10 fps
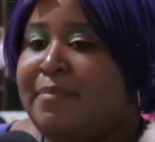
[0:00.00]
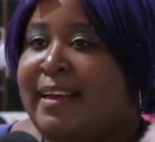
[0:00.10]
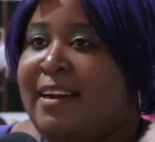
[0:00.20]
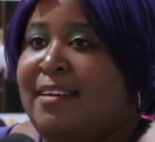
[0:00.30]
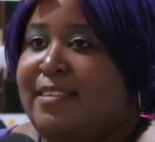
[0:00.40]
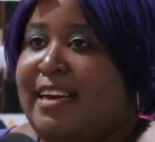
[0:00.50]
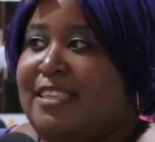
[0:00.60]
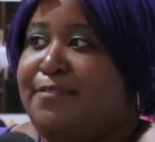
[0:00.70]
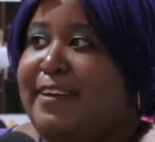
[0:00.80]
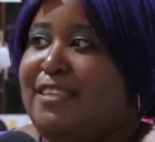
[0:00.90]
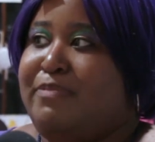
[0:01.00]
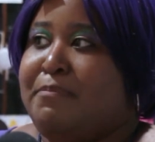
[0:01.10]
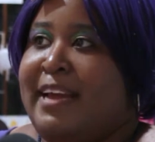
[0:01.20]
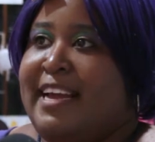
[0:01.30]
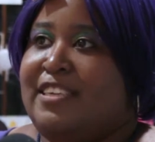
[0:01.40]
That also has a Facebook
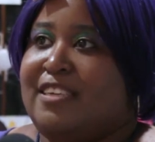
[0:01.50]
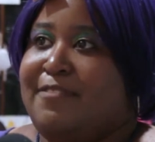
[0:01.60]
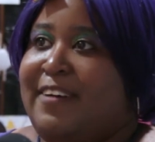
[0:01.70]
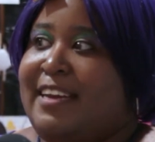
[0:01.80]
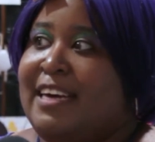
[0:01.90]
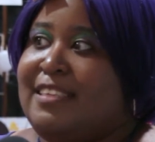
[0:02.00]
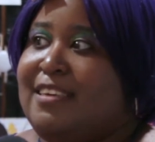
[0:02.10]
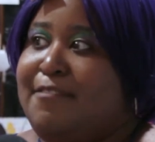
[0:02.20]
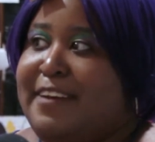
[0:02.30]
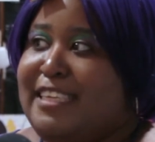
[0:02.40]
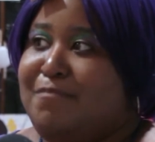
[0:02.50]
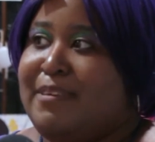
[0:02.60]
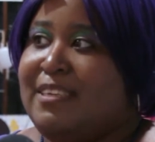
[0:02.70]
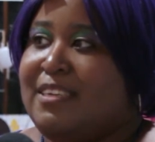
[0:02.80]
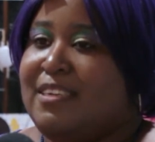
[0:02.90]
page. You can find us on
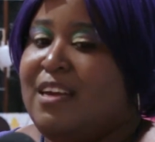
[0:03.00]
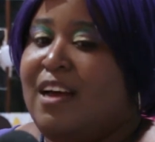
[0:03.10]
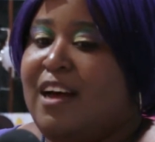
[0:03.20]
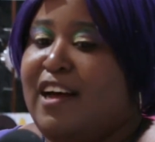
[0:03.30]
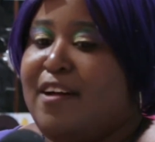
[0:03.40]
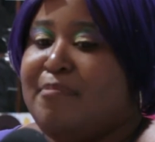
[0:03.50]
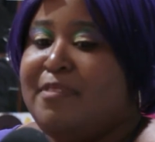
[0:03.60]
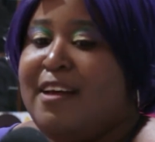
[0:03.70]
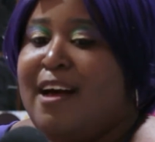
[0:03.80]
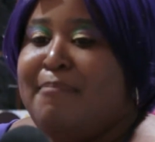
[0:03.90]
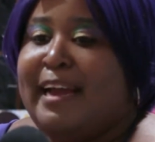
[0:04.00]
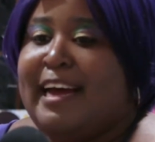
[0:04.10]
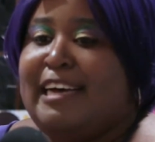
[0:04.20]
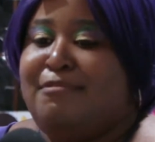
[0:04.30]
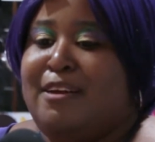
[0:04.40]
Facebook. My
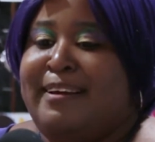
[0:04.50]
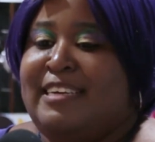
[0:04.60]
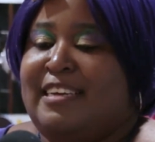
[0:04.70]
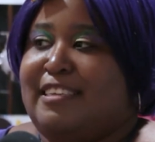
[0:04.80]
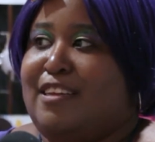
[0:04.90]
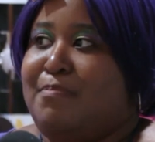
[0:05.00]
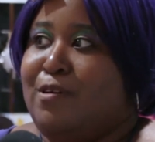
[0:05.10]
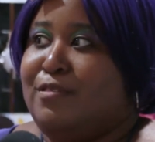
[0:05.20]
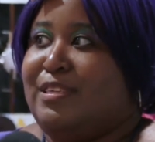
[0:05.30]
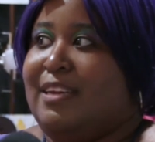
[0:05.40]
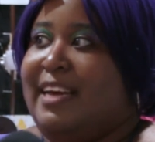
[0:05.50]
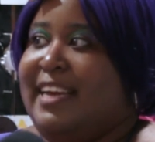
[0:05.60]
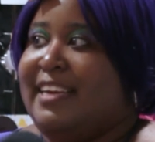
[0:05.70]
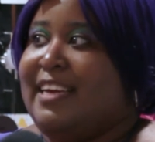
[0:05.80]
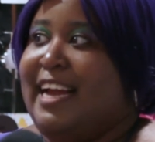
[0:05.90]
cosplay page has the most,
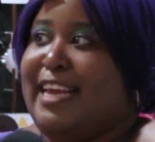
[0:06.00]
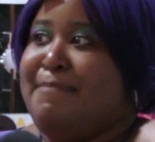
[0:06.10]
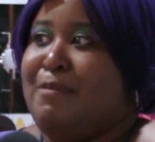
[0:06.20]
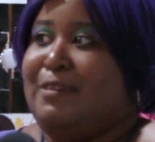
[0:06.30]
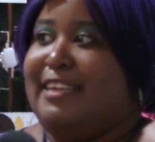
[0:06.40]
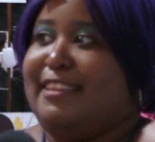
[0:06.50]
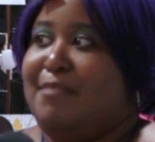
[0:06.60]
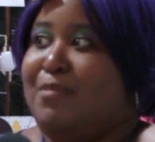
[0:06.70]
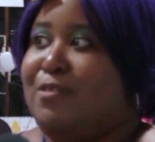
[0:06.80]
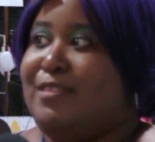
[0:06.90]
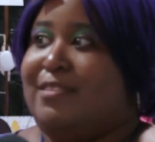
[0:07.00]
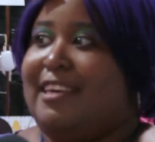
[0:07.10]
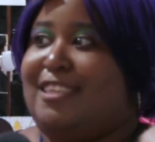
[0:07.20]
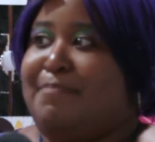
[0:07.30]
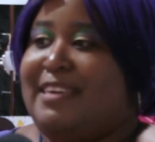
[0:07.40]
I keep up with that the most, so
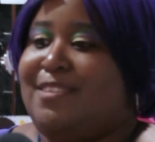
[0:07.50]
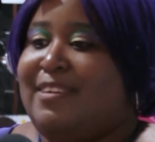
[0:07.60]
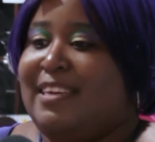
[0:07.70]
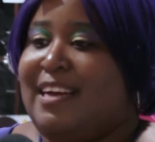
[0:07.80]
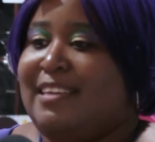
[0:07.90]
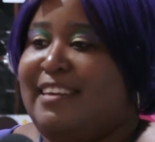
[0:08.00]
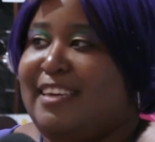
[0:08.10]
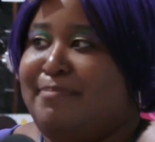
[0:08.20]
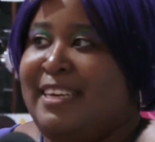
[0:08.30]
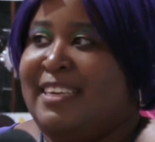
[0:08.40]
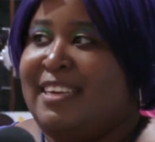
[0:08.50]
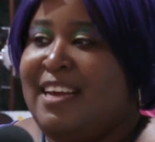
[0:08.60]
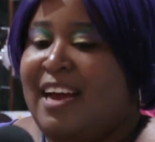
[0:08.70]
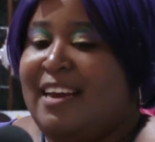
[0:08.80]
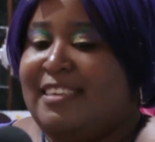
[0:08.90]
that's the best way to contact me,
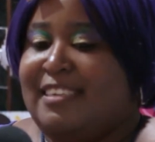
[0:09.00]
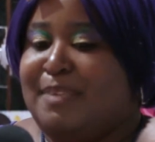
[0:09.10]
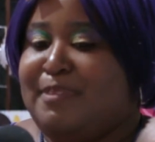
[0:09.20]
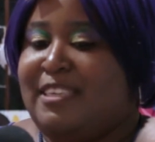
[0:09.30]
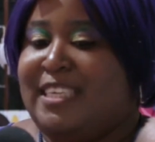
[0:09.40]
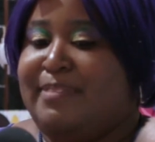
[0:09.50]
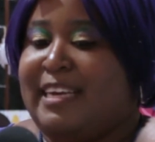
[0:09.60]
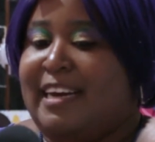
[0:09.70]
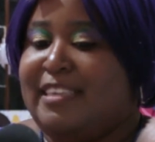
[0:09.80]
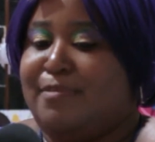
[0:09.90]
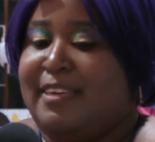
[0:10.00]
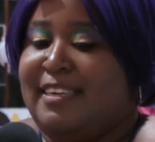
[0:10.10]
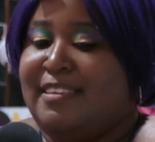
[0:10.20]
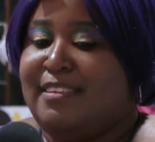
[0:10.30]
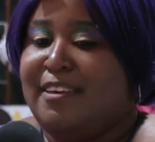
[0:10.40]
and that's just Free Chibi
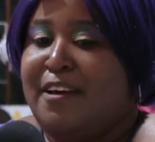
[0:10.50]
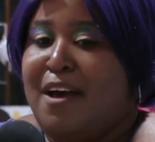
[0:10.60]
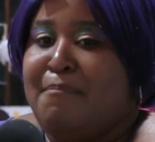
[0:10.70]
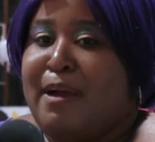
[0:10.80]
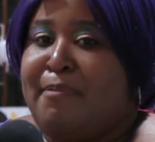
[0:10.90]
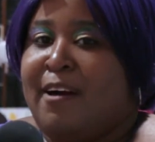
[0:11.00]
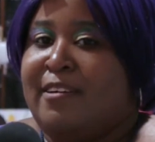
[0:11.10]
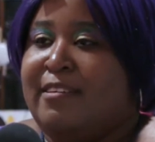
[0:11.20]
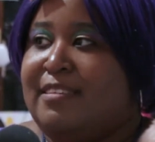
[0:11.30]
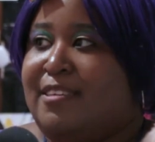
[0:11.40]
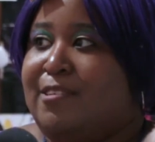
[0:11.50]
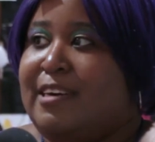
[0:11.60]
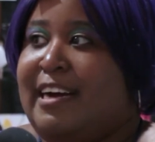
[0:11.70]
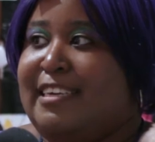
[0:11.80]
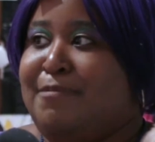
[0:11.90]
Cosplays. My partner is Snow
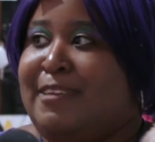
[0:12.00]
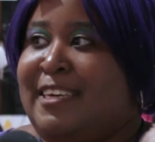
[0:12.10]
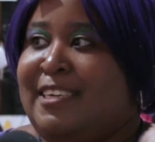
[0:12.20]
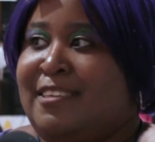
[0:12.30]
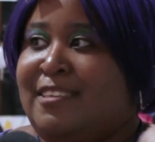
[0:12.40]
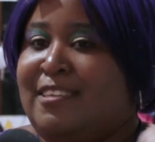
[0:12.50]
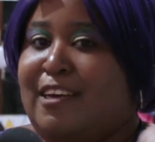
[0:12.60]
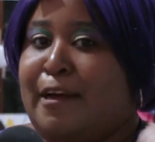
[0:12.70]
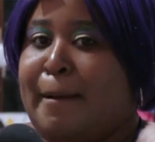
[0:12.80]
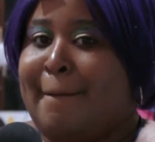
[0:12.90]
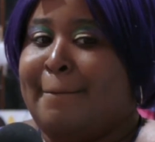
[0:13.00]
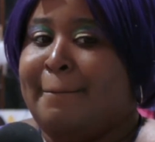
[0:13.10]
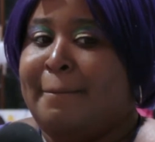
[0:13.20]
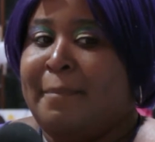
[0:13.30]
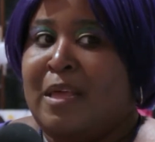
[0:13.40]
Cosplays.
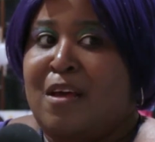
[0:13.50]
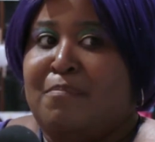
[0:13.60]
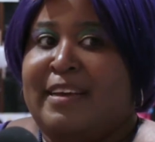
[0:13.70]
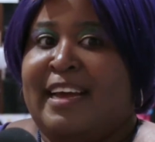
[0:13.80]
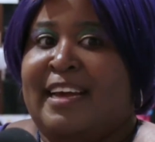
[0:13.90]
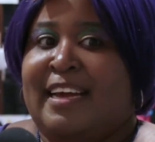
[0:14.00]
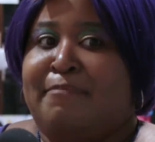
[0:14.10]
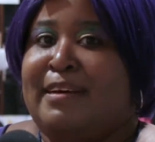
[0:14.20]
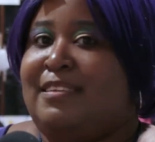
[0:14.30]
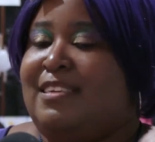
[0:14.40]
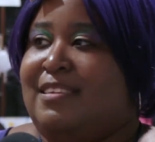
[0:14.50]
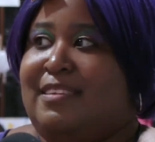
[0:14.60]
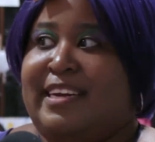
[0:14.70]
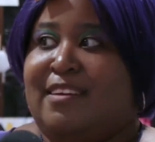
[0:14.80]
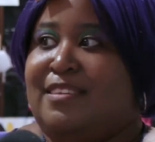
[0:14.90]
But yeah, messages
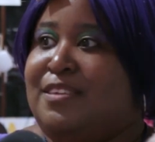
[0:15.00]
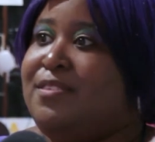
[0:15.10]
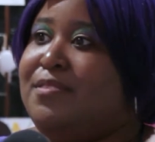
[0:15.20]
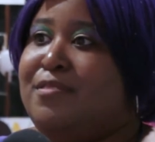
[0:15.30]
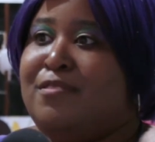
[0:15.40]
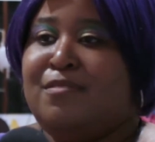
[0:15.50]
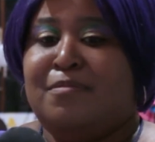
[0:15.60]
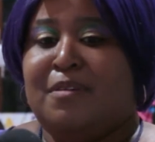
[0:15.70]
there too.